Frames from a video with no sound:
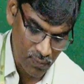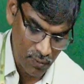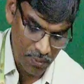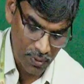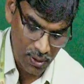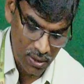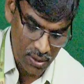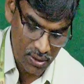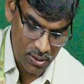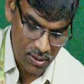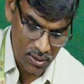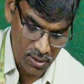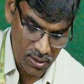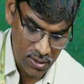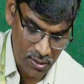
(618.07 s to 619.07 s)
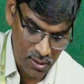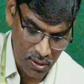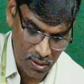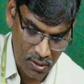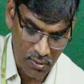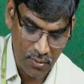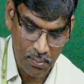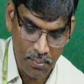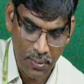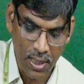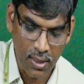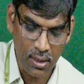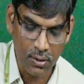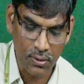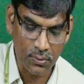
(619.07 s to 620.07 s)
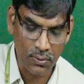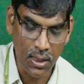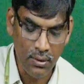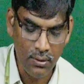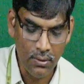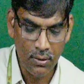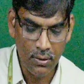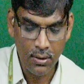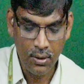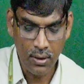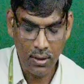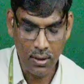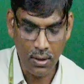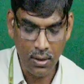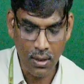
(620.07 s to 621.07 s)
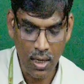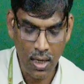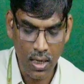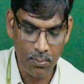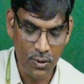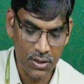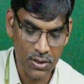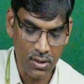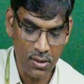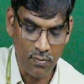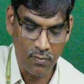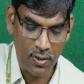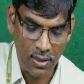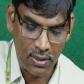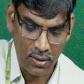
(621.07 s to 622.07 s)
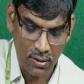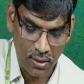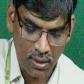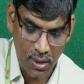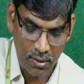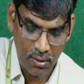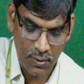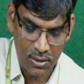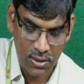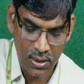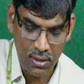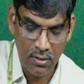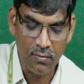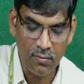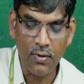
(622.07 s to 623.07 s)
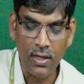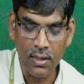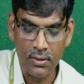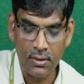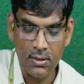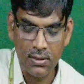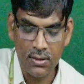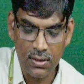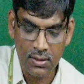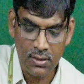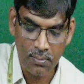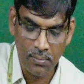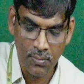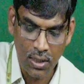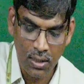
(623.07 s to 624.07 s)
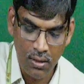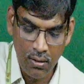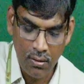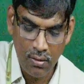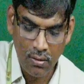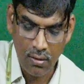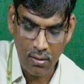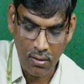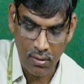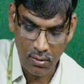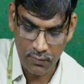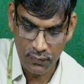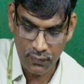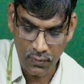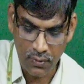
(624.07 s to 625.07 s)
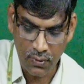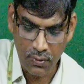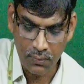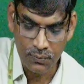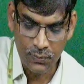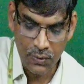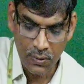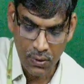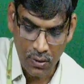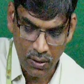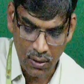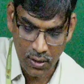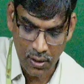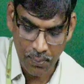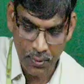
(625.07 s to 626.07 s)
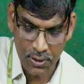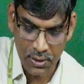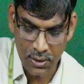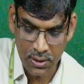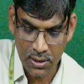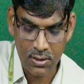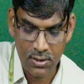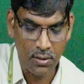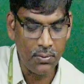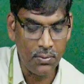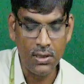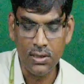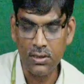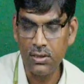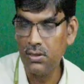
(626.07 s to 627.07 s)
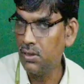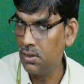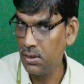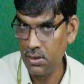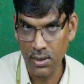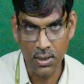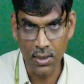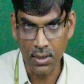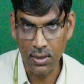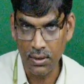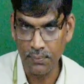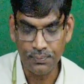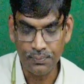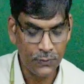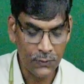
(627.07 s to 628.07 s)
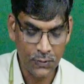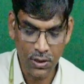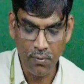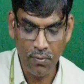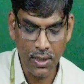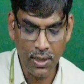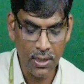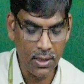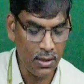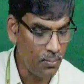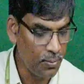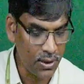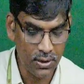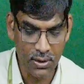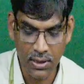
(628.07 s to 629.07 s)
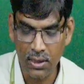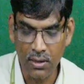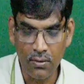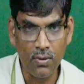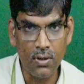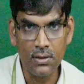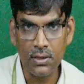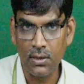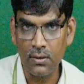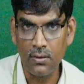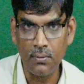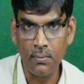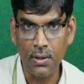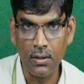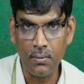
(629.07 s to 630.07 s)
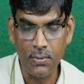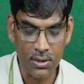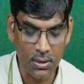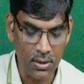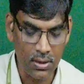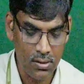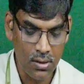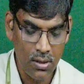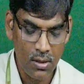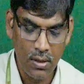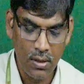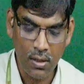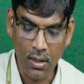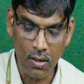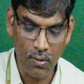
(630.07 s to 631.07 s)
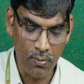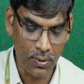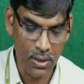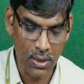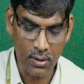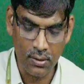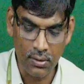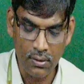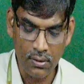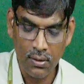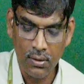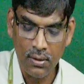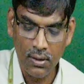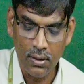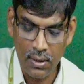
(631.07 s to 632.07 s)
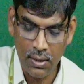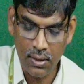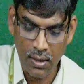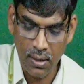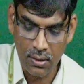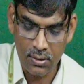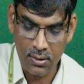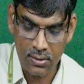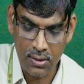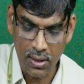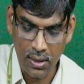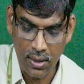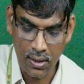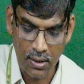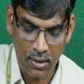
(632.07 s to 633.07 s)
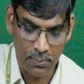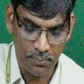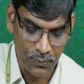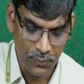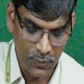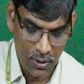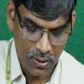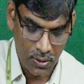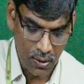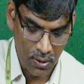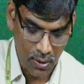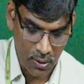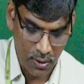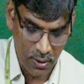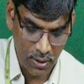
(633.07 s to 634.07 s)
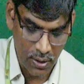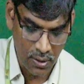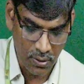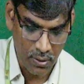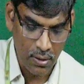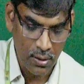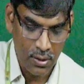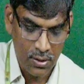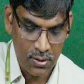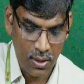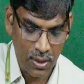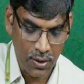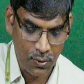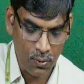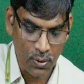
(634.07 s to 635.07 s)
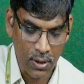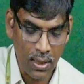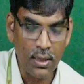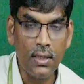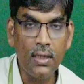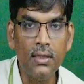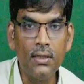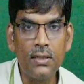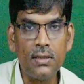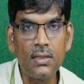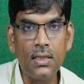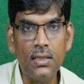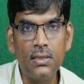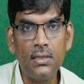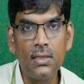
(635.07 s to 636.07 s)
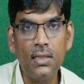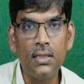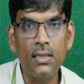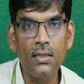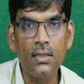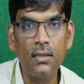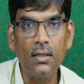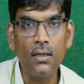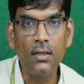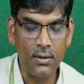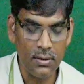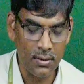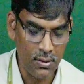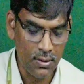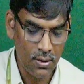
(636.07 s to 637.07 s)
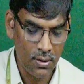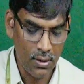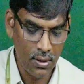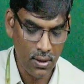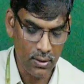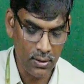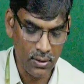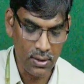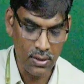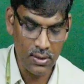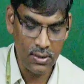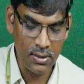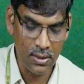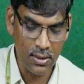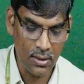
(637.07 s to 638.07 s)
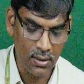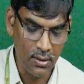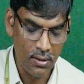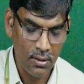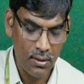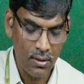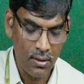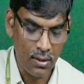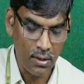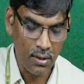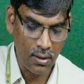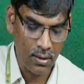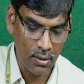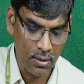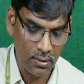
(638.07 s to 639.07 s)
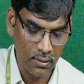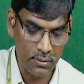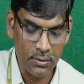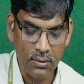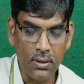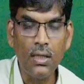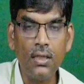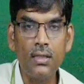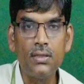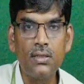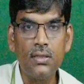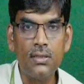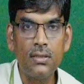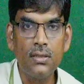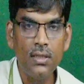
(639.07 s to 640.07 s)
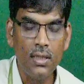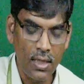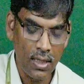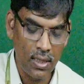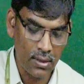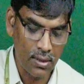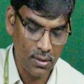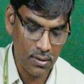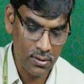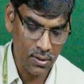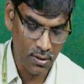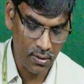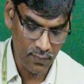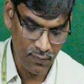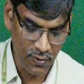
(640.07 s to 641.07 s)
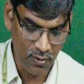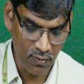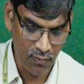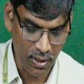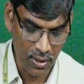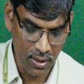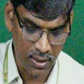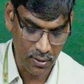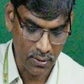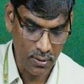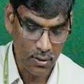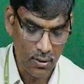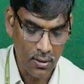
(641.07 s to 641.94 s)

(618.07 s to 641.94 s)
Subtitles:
Why? Because it is parallel to the armature winding. Armature winding. This is the symbol of representation of the DC shunt generator. Now we can replace the equivalent circuit parameters. Now we can redraw this diagram here. So I told already in the steady state and the in the DC analysis, enter the shunt field winding.